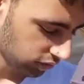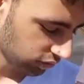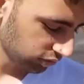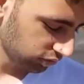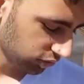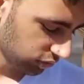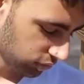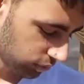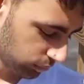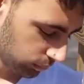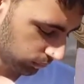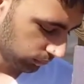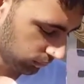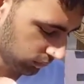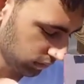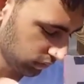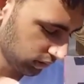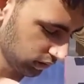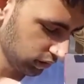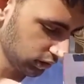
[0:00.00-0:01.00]
also
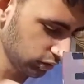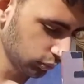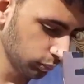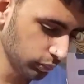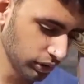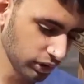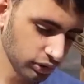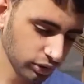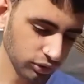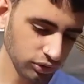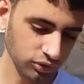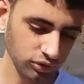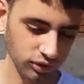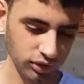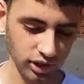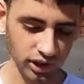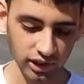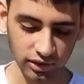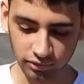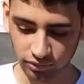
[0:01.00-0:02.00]
the wheels,
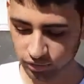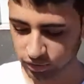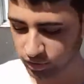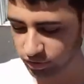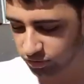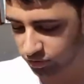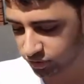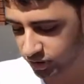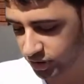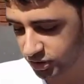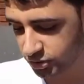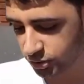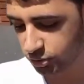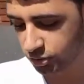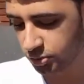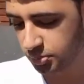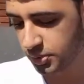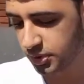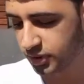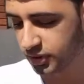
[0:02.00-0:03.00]
at first I
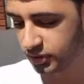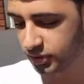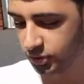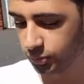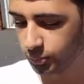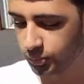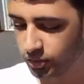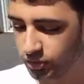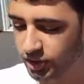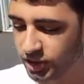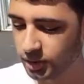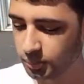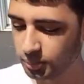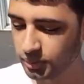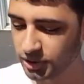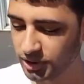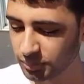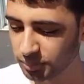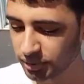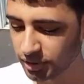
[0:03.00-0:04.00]
chose to make the wheels out of
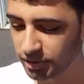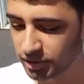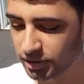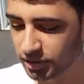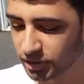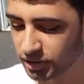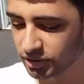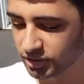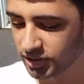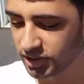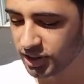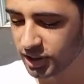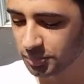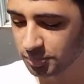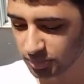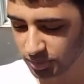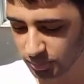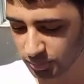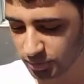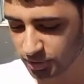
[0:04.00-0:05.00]
peanut butter
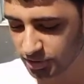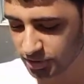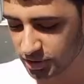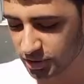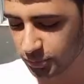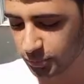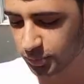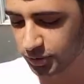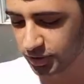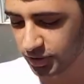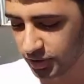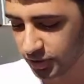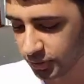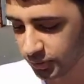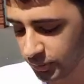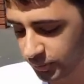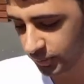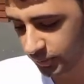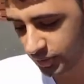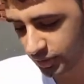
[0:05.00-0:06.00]
tops, but it didn't work
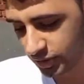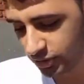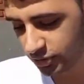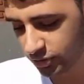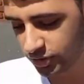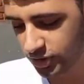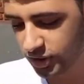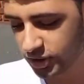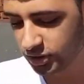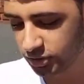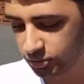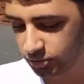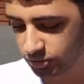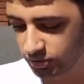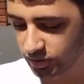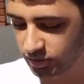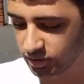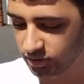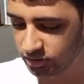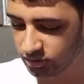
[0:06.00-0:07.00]
out. So then I used
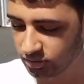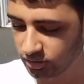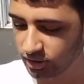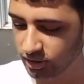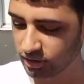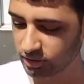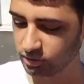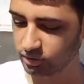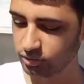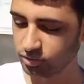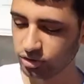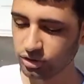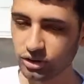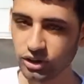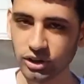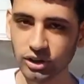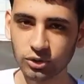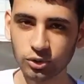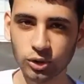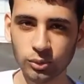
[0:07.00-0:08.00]
these, like they're for
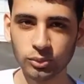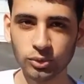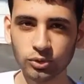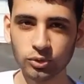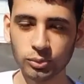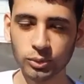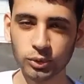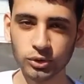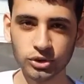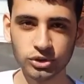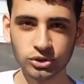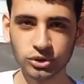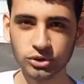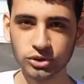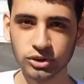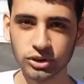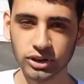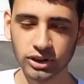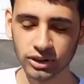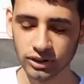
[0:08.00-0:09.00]
a normal remote control
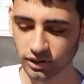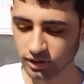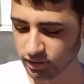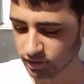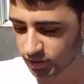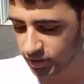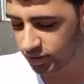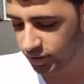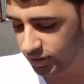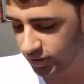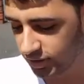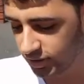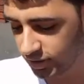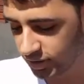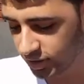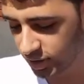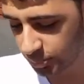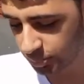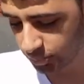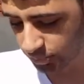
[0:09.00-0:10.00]
car.
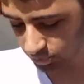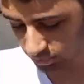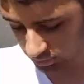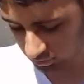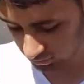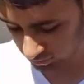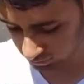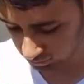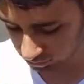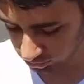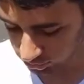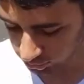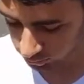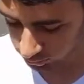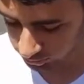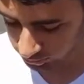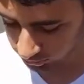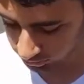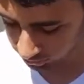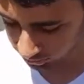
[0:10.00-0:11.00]
And I put like
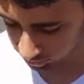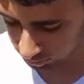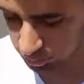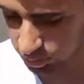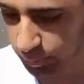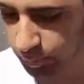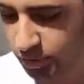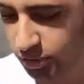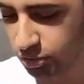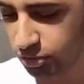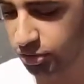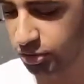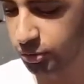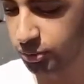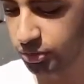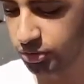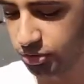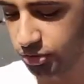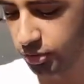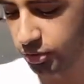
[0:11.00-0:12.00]
skewers, barbecue
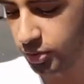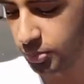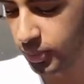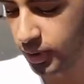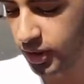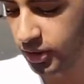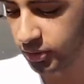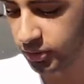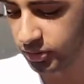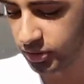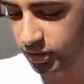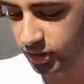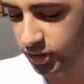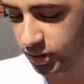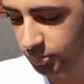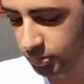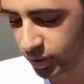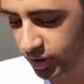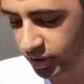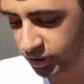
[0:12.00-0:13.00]
skewers through the
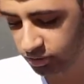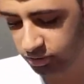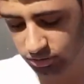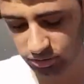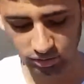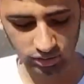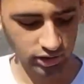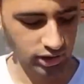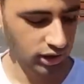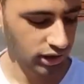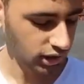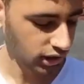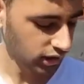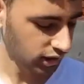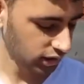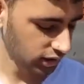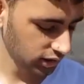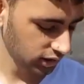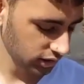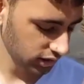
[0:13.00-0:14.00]
box,
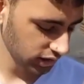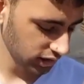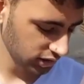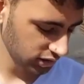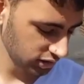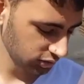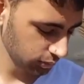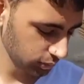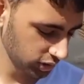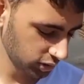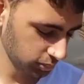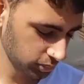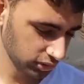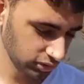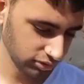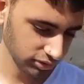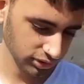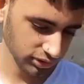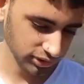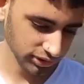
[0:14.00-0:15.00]
and it actually worked
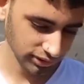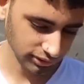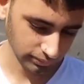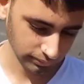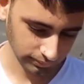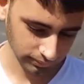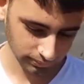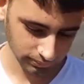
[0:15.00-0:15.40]
perfectly.